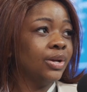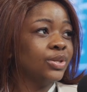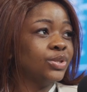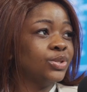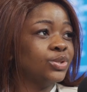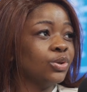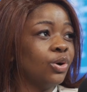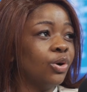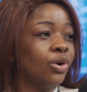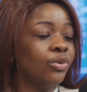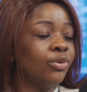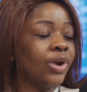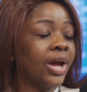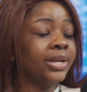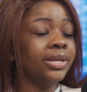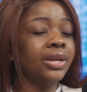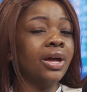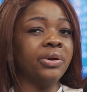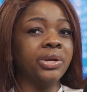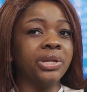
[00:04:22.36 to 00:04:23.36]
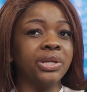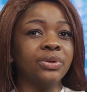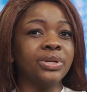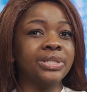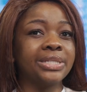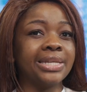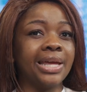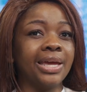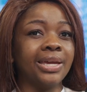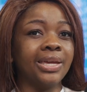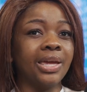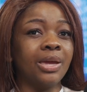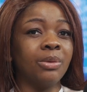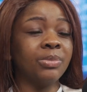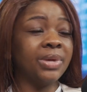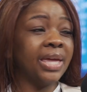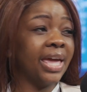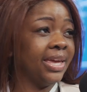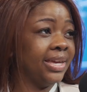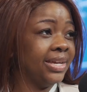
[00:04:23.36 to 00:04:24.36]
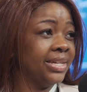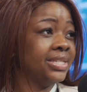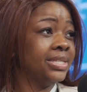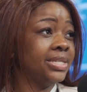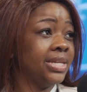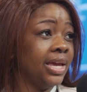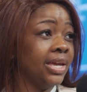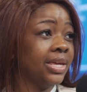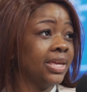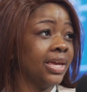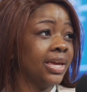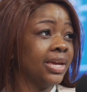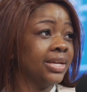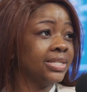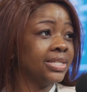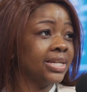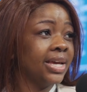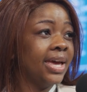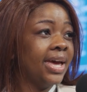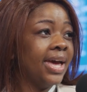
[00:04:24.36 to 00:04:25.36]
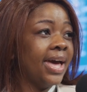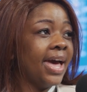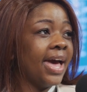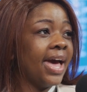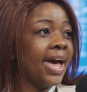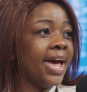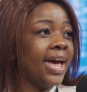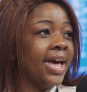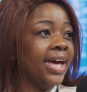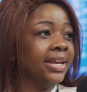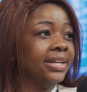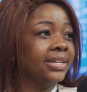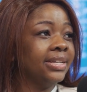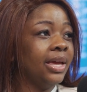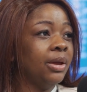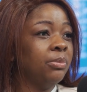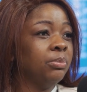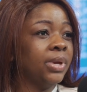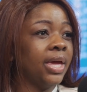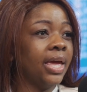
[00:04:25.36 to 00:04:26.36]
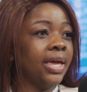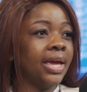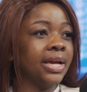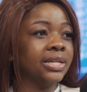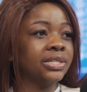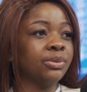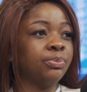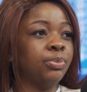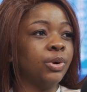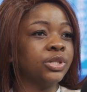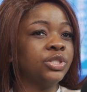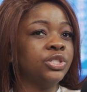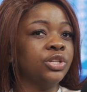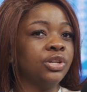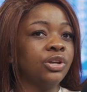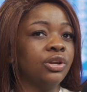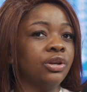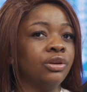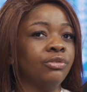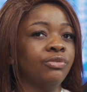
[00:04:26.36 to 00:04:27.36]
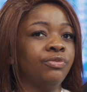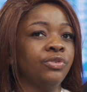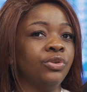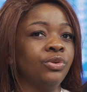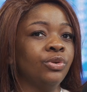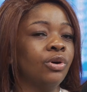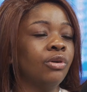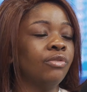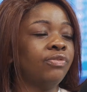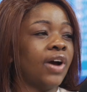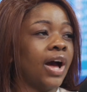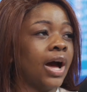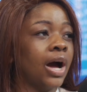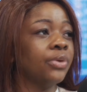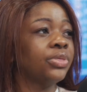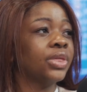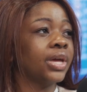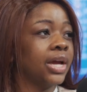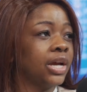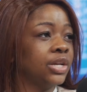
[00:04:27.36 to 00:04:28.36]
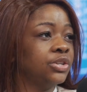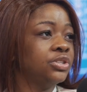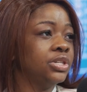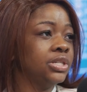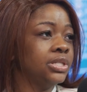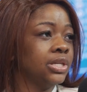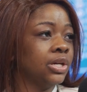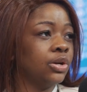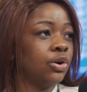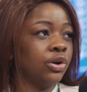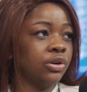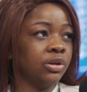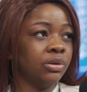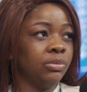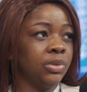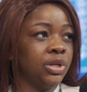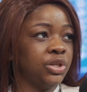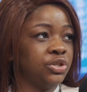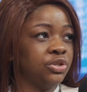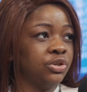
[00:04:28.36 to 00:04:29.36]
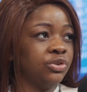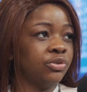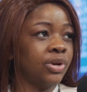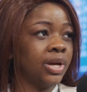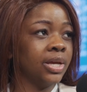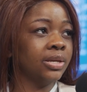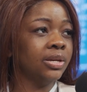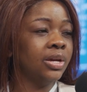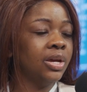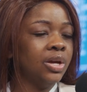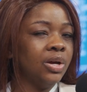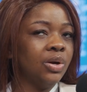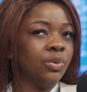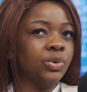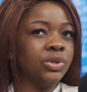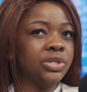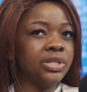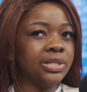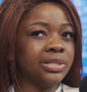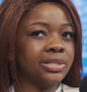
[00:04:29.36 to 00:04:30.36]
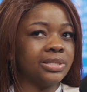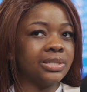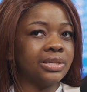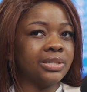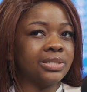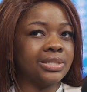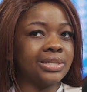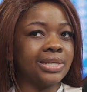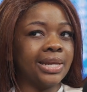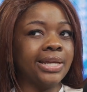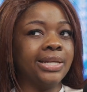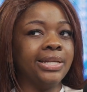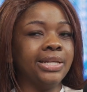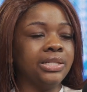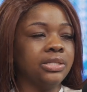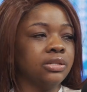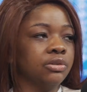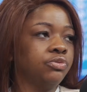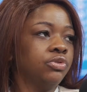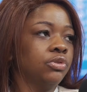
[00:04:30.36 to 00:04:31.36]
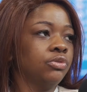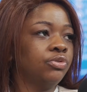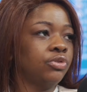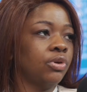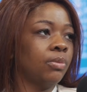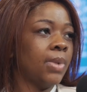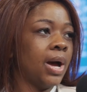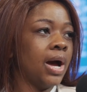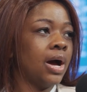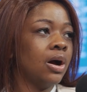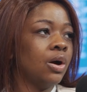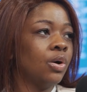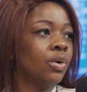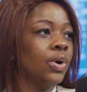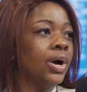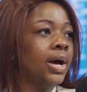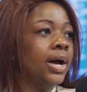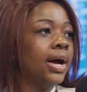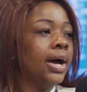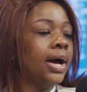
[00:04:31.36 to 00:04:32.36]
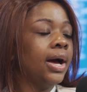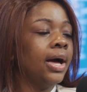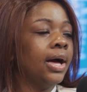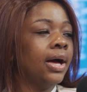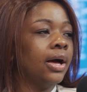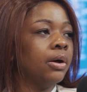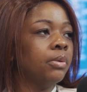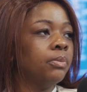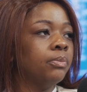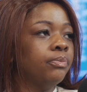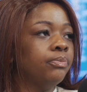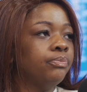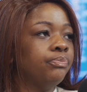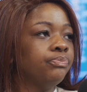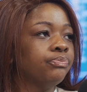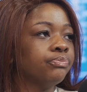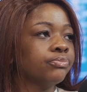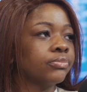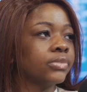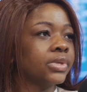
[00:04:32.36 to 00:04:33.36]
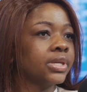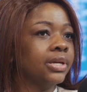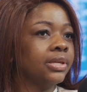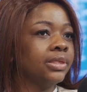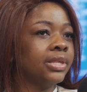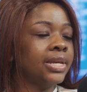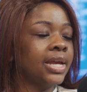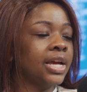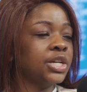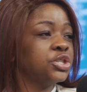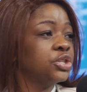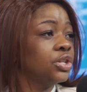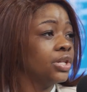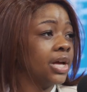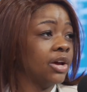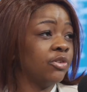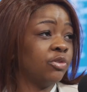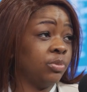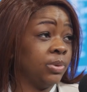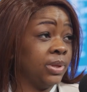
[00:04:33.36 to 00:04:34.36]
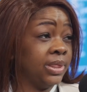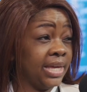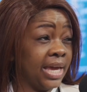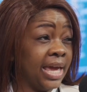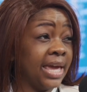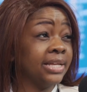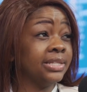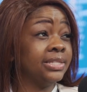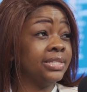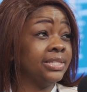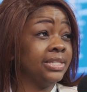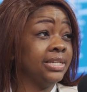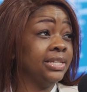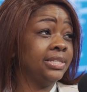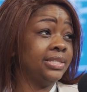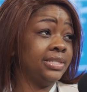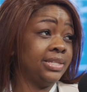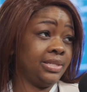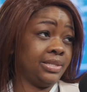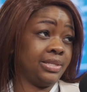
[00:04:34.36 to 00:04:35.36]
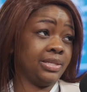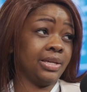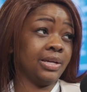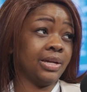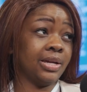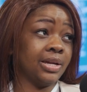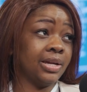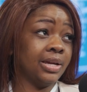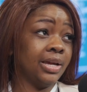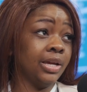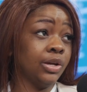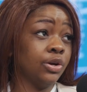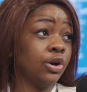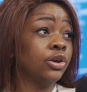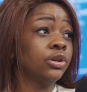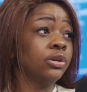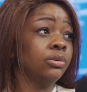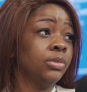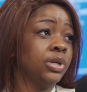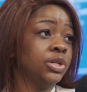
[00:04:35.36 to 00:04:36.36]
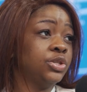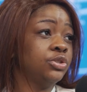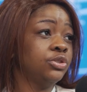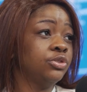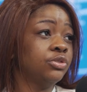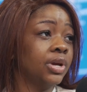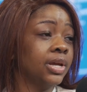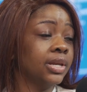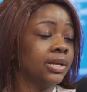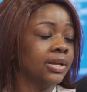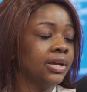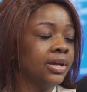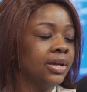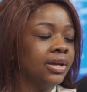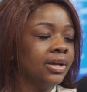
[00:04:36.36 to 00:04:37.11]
So right now it looks like MK is taking it, and MK has a particular view of how the country's economy should run, which is slightly different from how the national government, the ANC, says the economy should run.